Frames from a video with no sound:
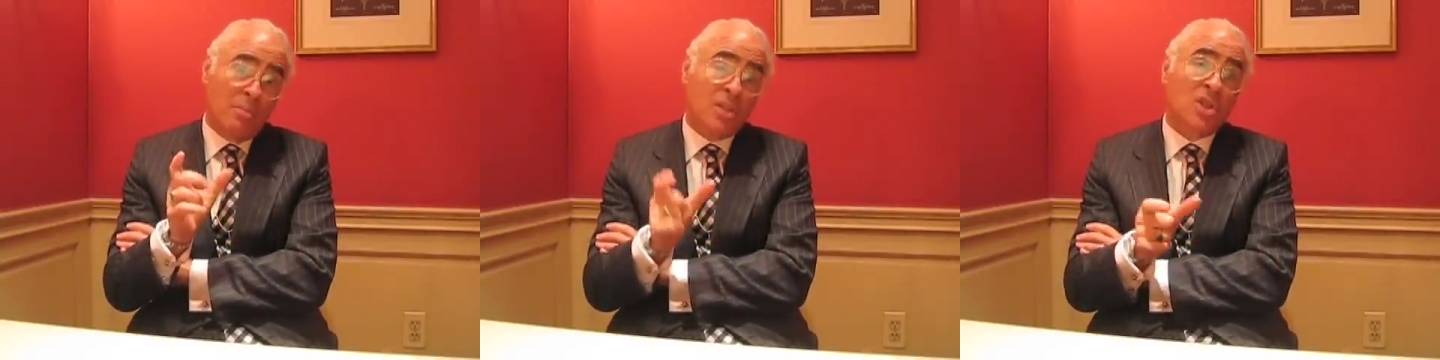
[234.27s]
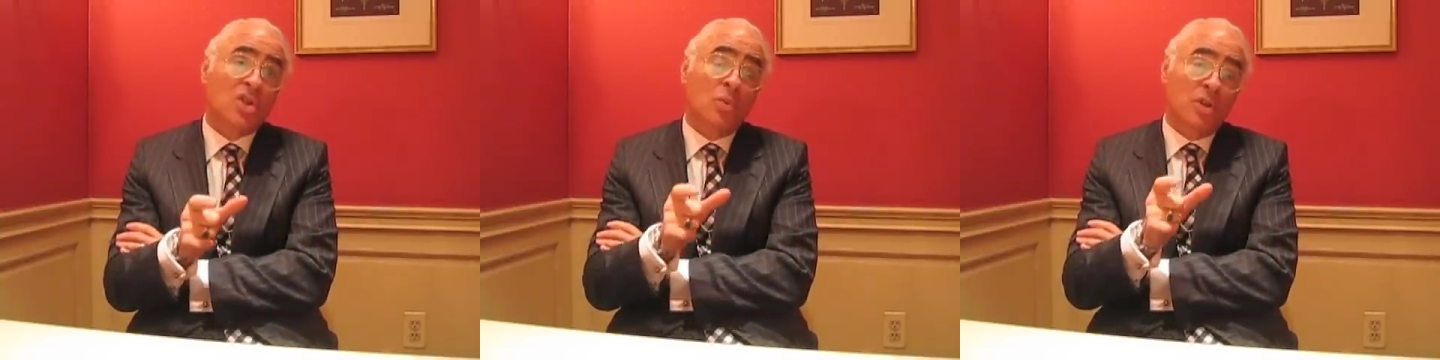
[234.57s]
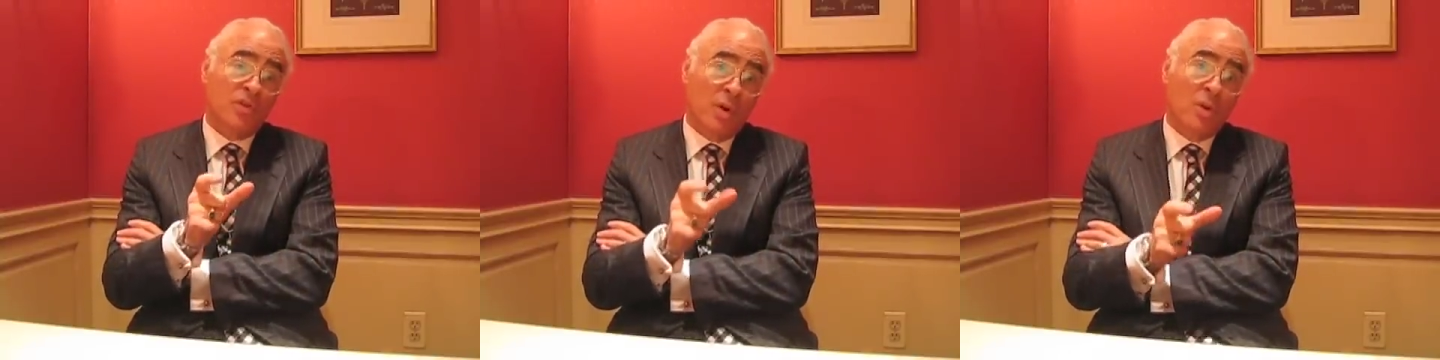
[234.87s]
business that
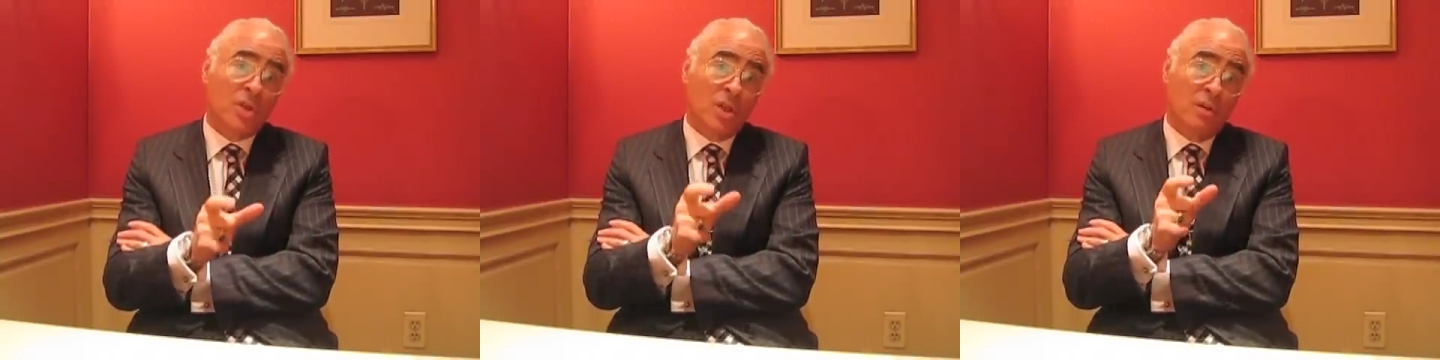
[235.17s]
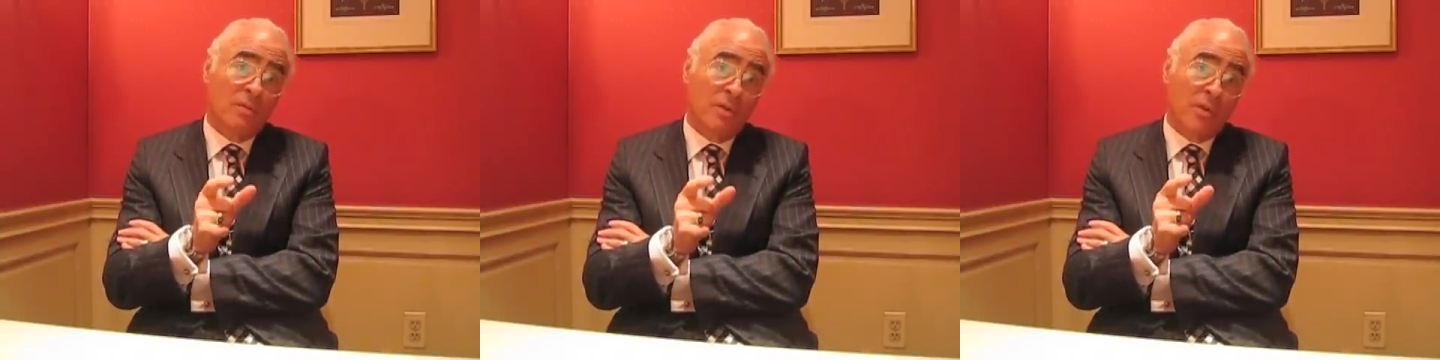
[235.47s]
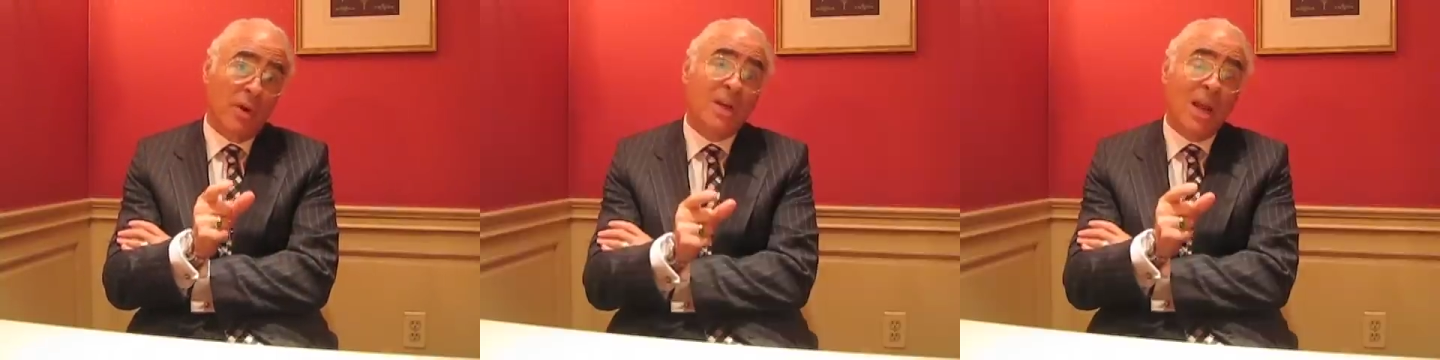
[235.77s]
was focused in a
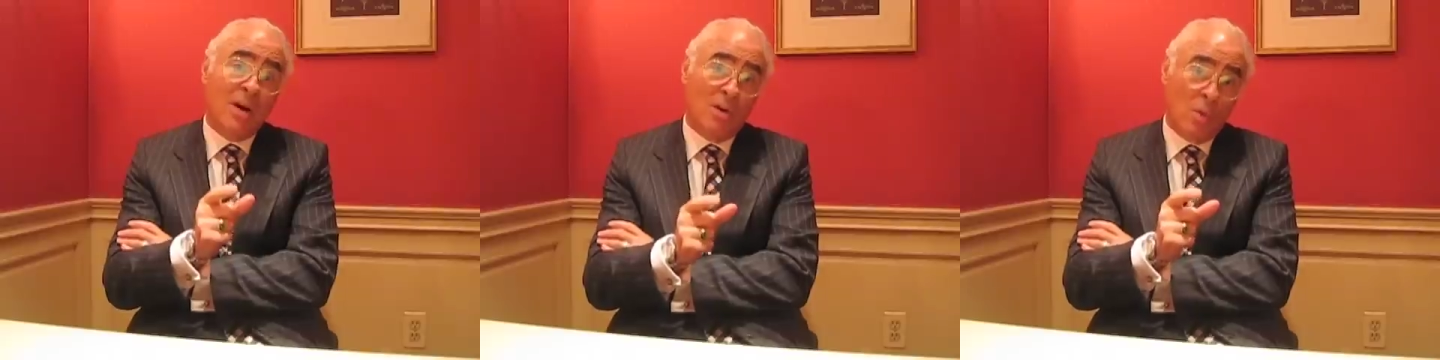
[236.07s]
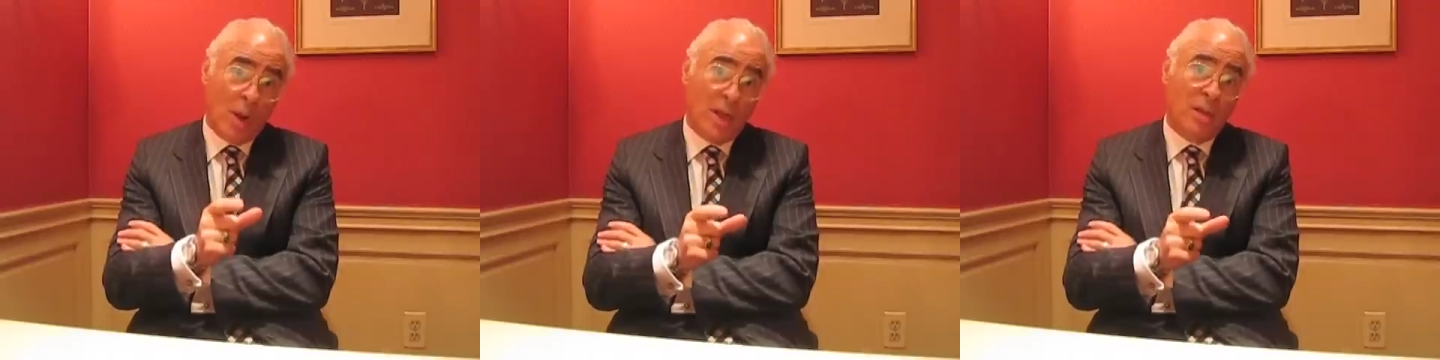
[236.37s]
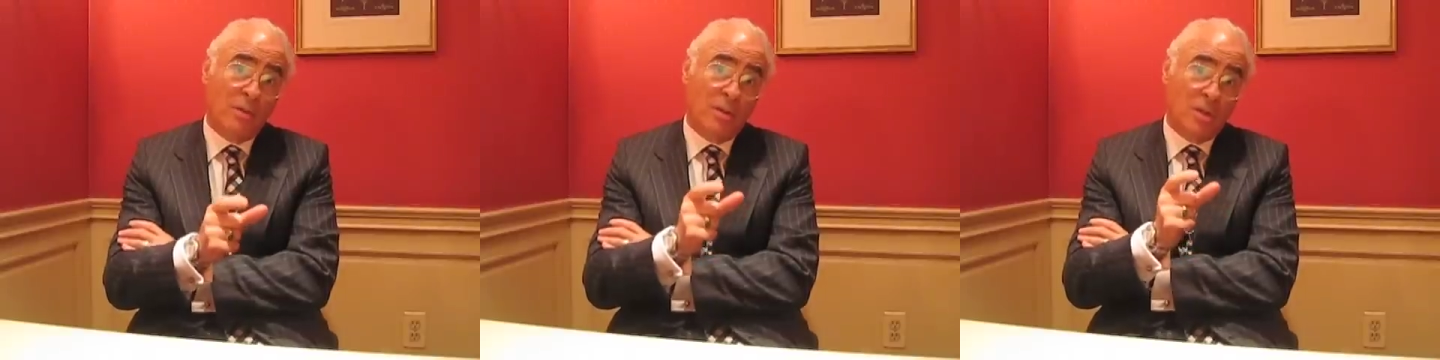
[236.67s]
very narrow way,